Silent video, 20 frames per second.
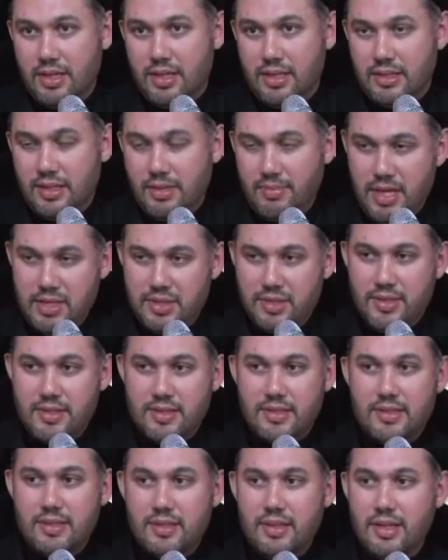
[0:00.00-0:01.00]
Damascus
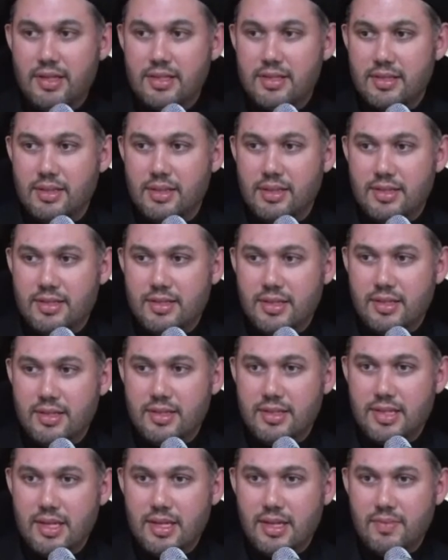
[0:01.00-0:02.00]
is the asl. Sayyida
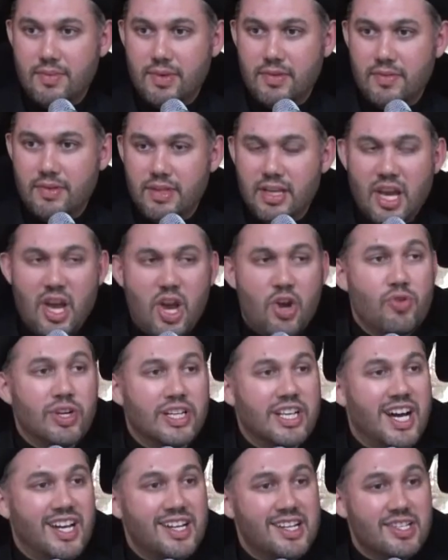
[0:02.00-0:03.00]
Zainab over there,
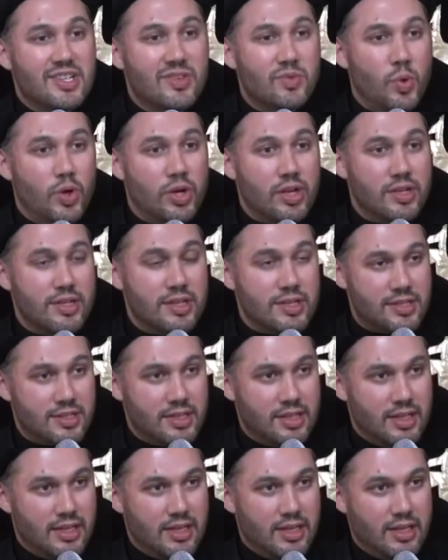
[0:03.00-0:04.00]
regardless of what it is.
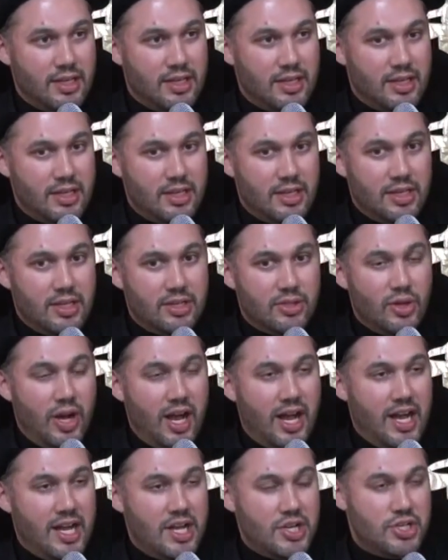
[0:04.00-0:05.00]
Your
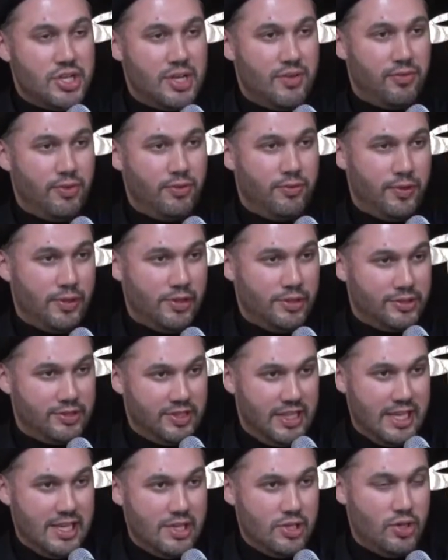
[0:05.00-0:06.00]
hajjah fulfills
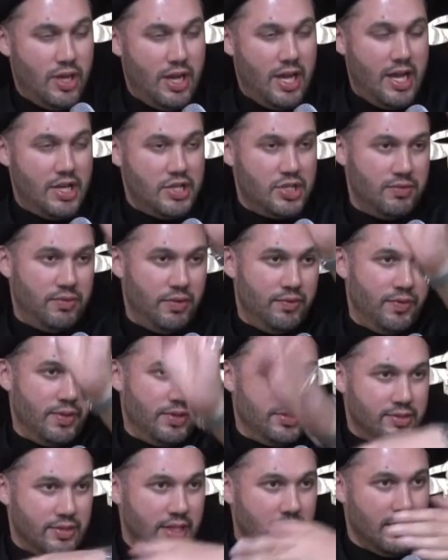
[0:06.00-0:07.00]
there, your hajjah
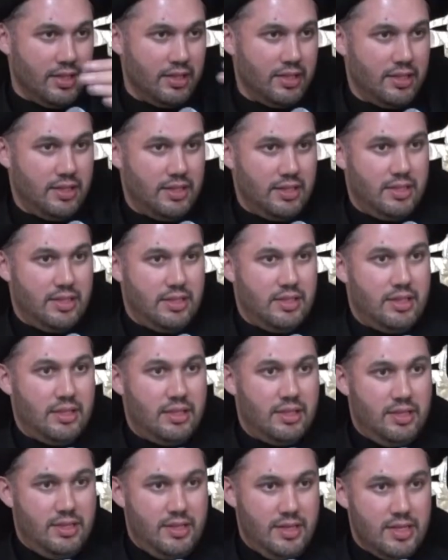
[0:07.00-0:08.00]
fulfills there.
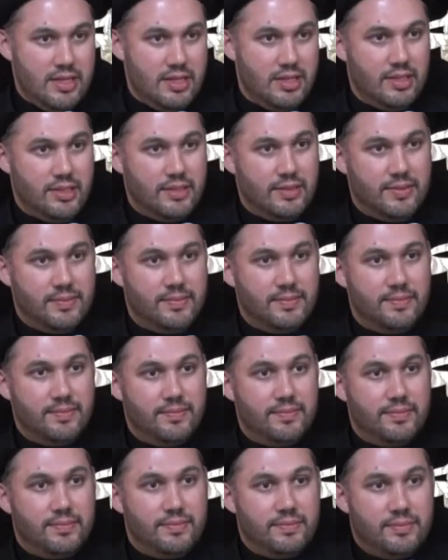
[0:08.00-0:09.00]
Niyah.
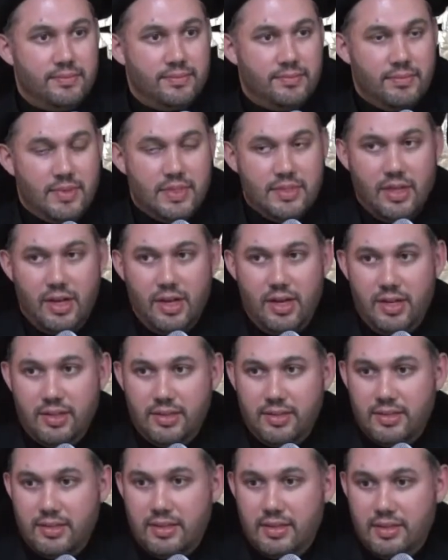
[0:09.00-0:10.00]
It's the
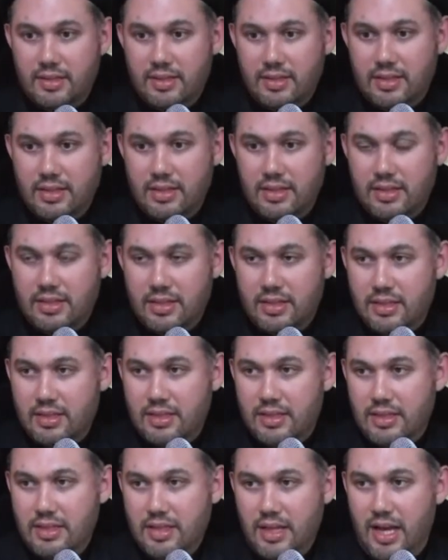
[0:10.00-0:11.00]
heart.
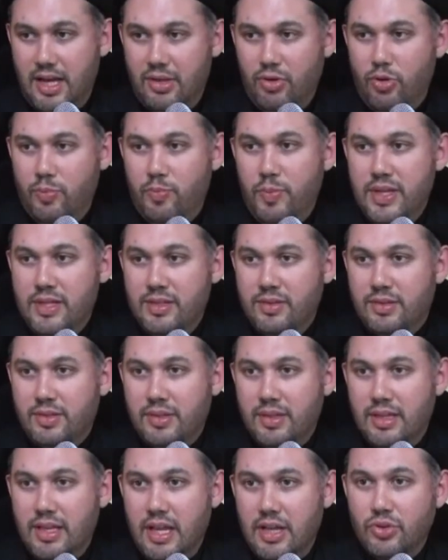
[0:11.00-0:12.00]
Ahlul Bayt
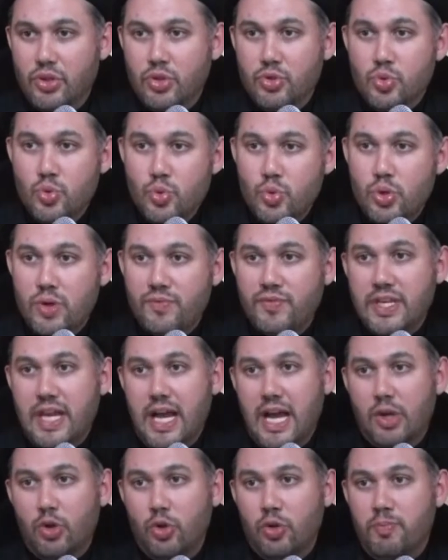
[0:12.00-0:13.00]
and the nur of the
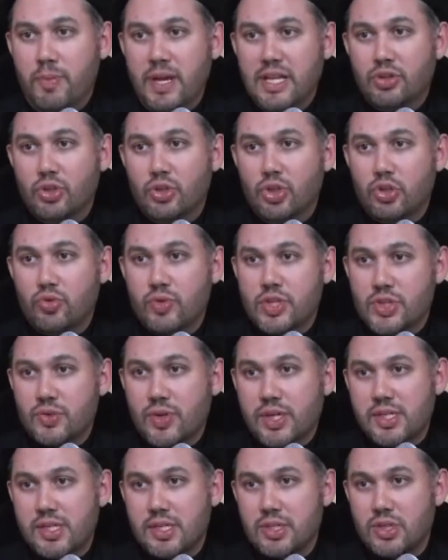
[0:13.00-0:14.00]
Ahlul Bayt are not
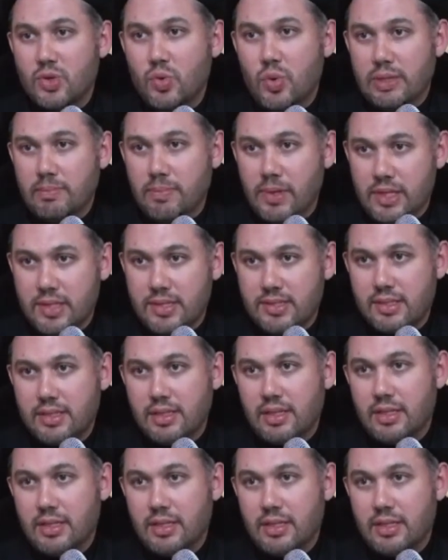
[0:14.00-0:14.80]
restricted to one place.